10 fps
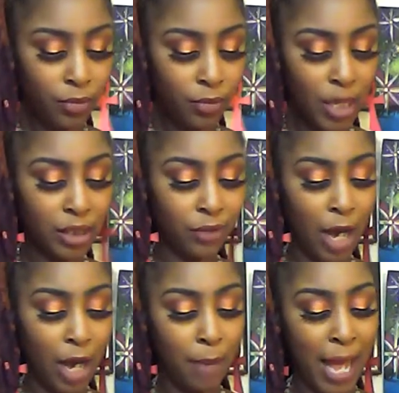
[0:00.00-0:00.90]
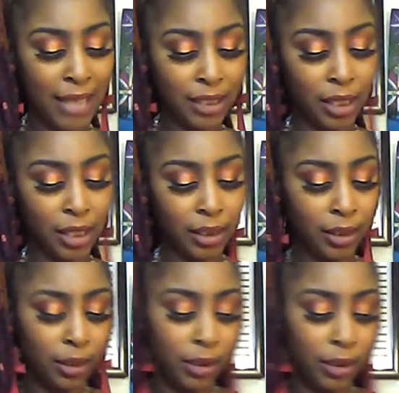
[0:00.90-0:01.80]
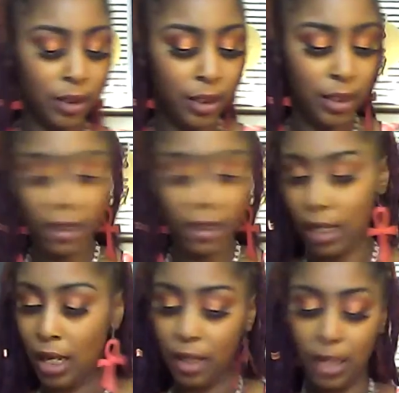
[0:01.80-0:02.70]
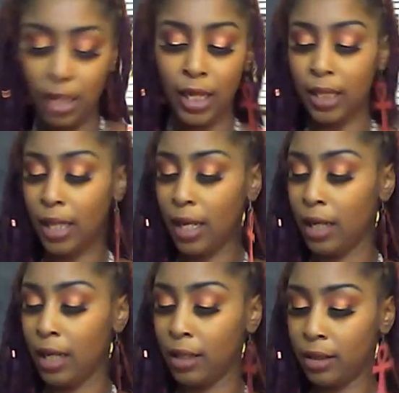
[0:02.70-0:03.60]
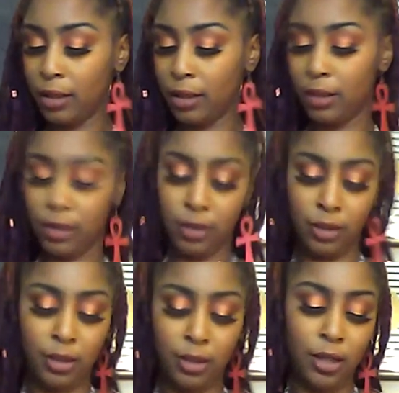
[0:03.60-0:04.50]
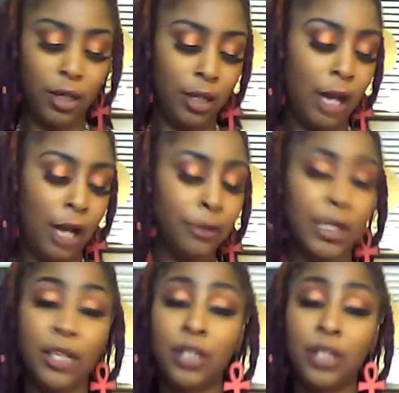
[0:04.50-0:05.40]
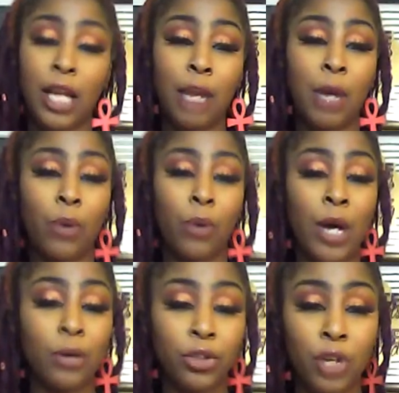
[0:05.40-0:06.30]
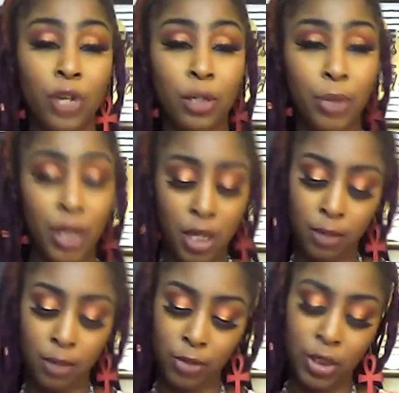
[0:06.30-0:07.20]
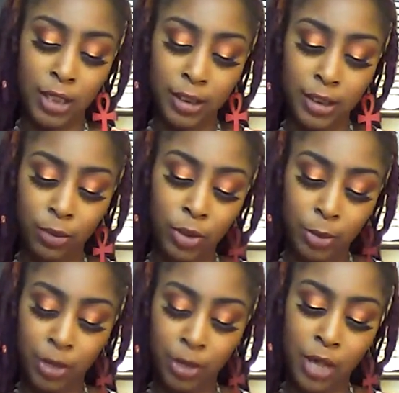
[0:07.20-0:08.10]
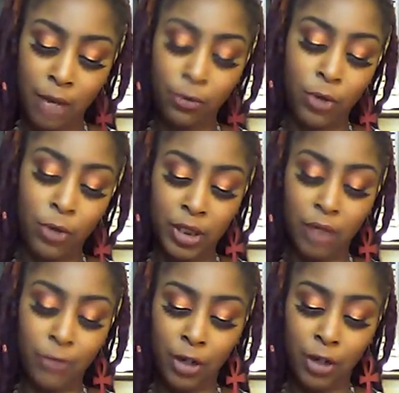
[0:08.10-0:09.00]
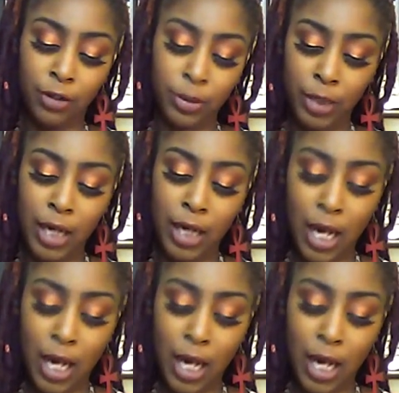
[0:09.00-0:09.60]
Divine Masculine. Like that. Oh, that just came out while I was trying to pick it up. So let's see what Spirit got for us in this area. What they got?